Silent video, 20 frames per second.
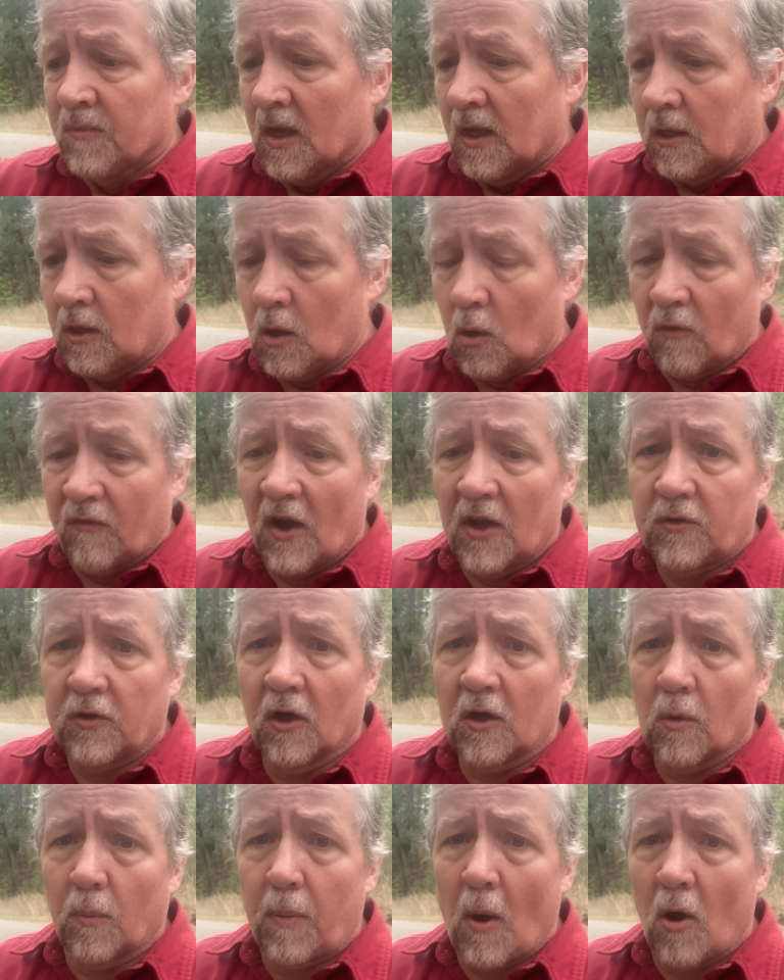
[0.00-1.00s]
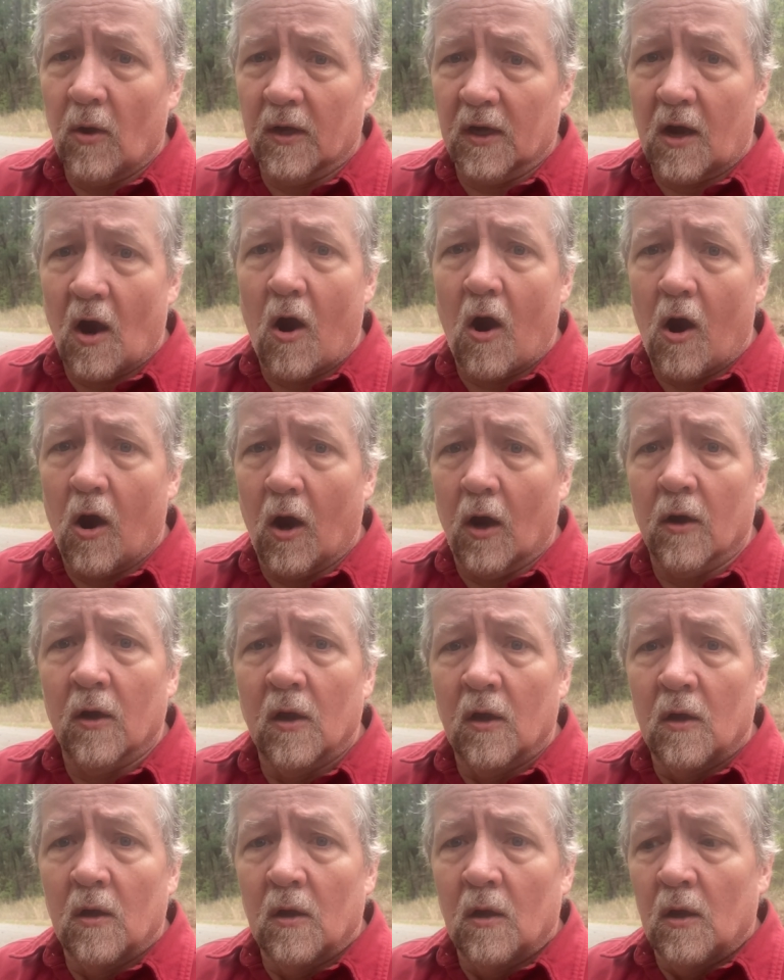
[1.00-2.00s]
If I took apart a car
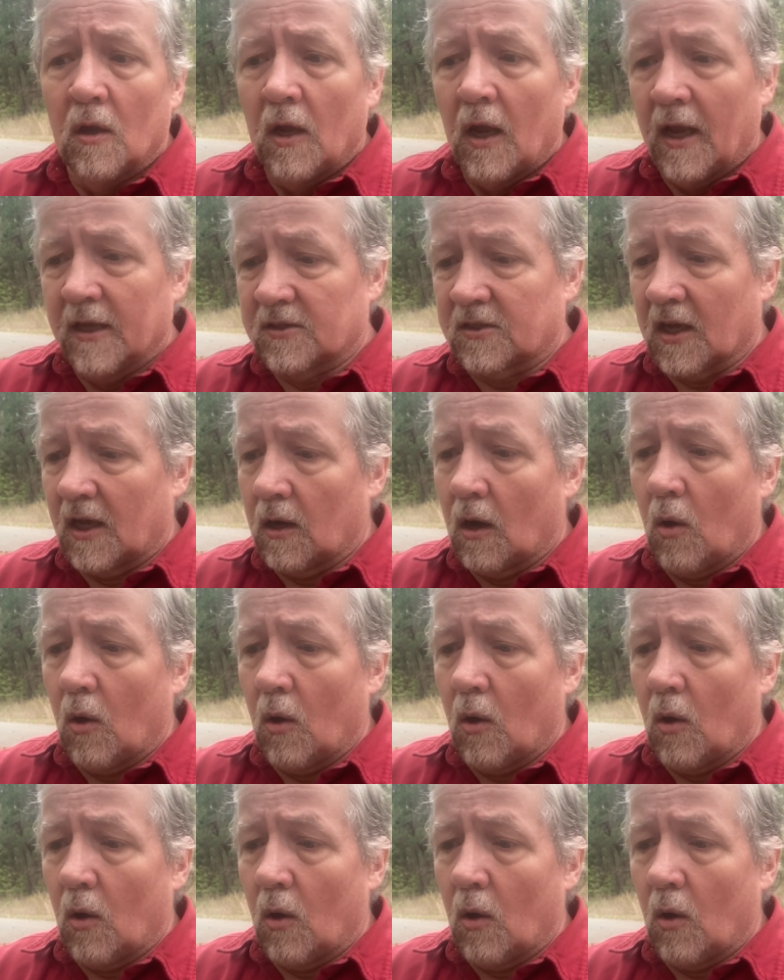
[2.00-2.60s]
and said,